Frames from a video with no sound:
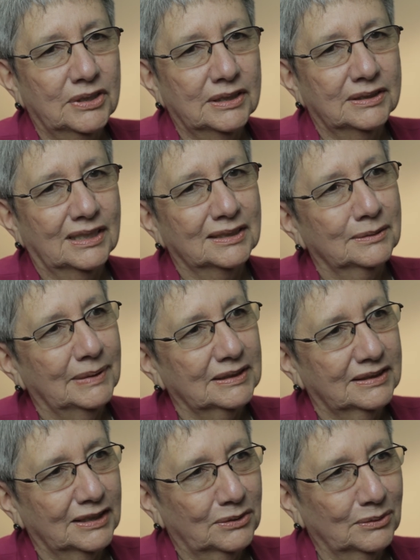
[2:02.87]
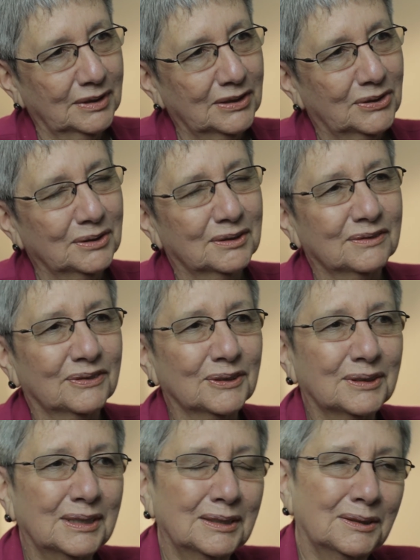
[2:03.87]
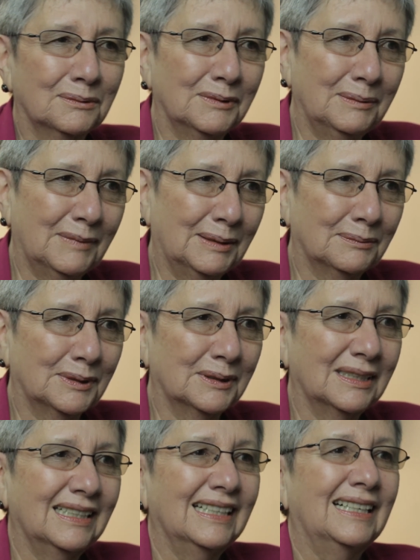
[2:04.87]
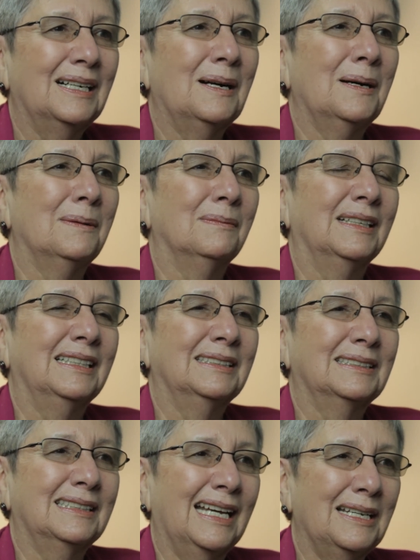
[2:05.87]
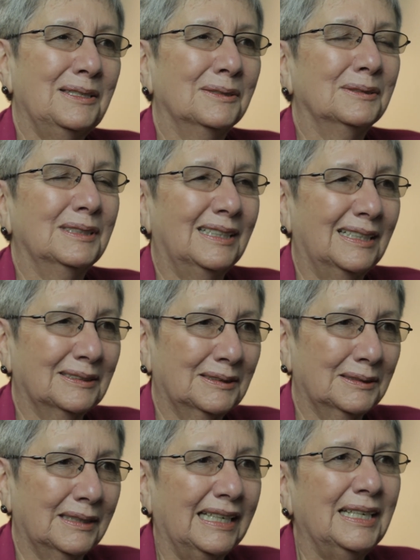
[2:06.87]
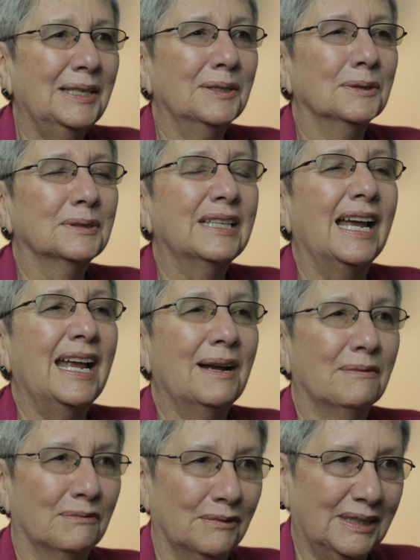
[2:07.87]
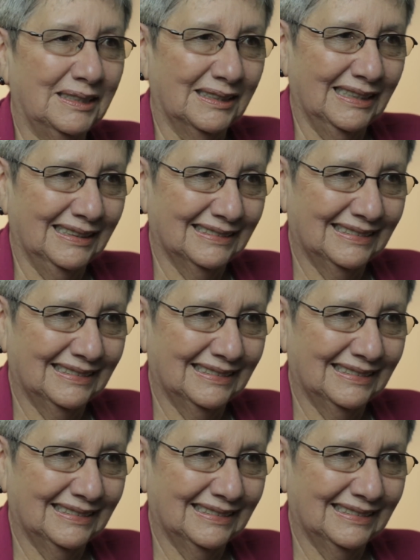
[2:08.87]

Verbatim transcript: your doctor about sexual issues, the first thing to remember um, is that your doctor hears everything.